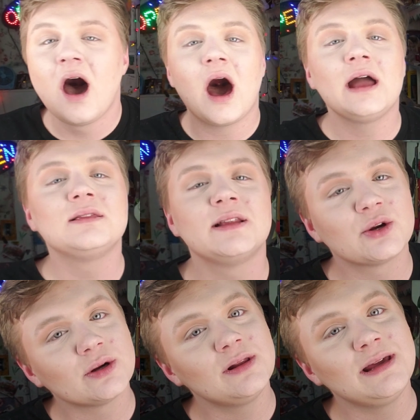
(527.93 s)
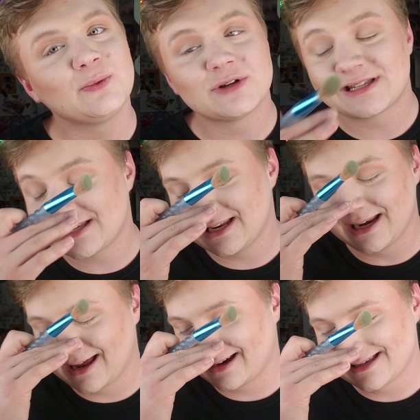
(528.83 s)
I literally was sitting
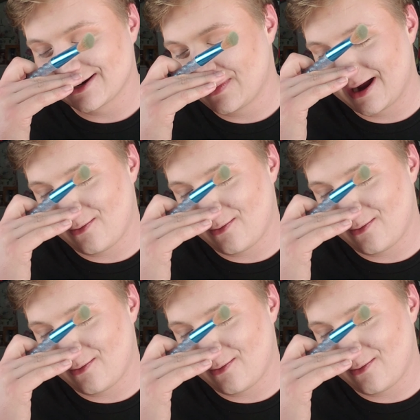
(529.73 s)
next to my